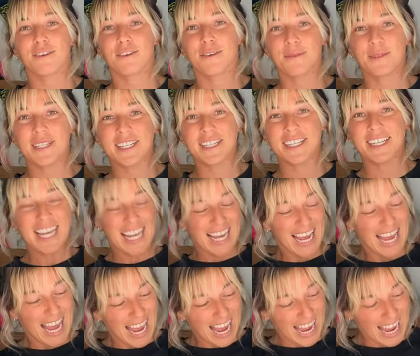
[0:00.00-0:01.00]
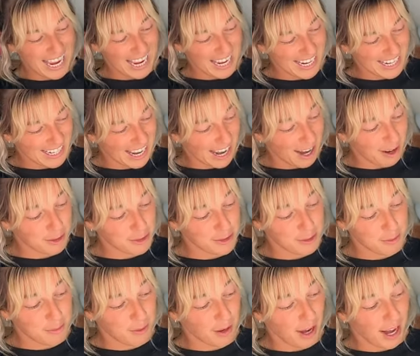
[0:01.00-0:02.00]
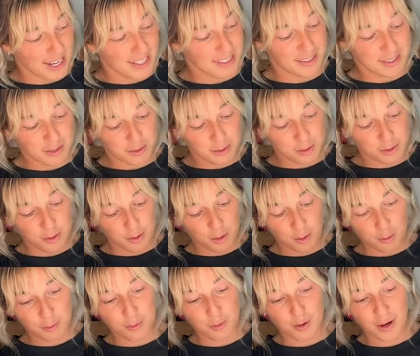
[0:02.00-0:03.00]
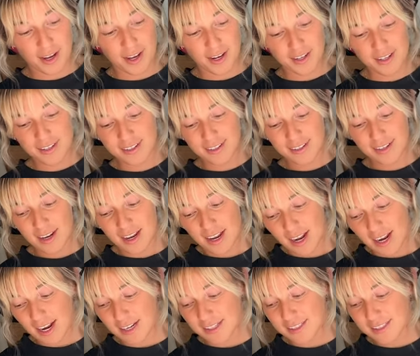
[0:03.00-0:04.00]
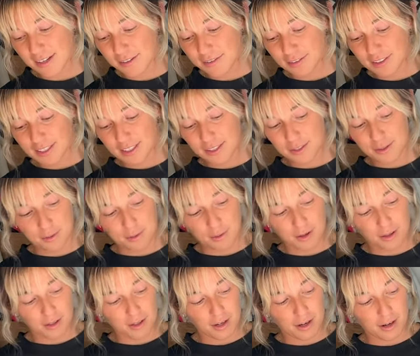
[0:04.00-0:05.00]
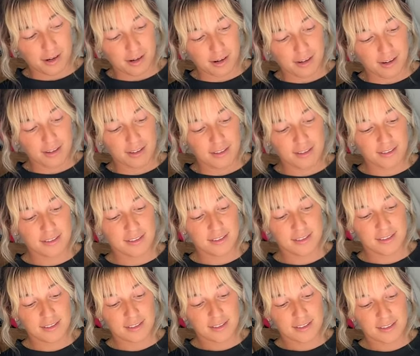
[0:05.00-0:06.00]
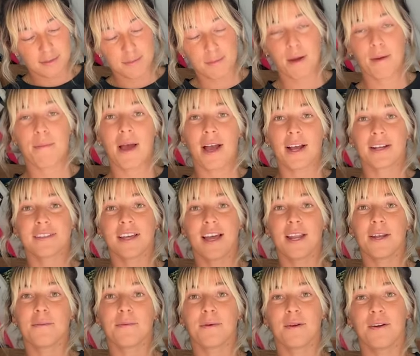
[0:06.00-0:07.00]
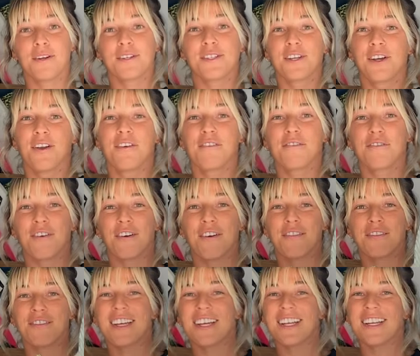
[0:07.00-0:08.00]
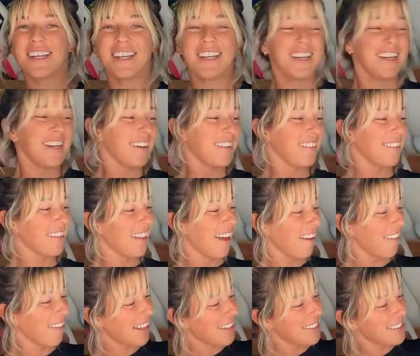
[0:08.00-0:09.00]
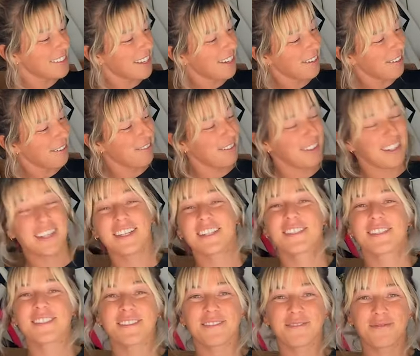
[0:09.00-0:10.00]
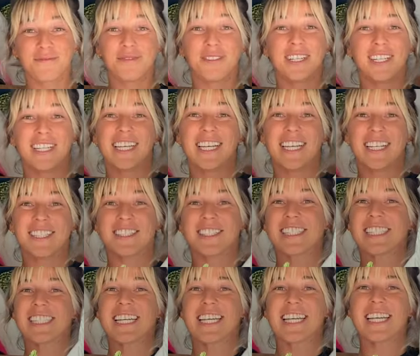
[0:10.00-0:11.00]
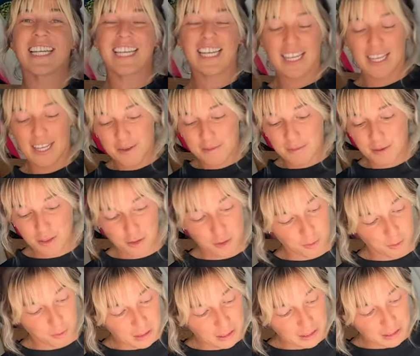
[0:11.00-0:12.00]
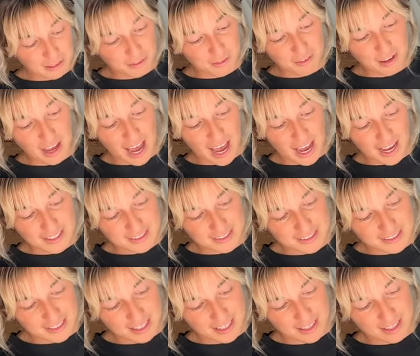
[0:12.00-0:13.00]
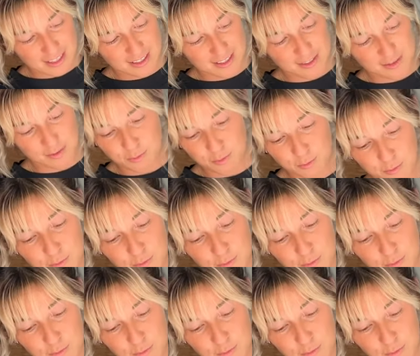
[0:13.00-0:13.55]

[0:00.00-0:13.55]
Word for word: for me. And I was surprised. It was so fun. I definitely need to work on my backside approach on a 4-fin. Without that center fin, it's pretty interesting. But they're really fast and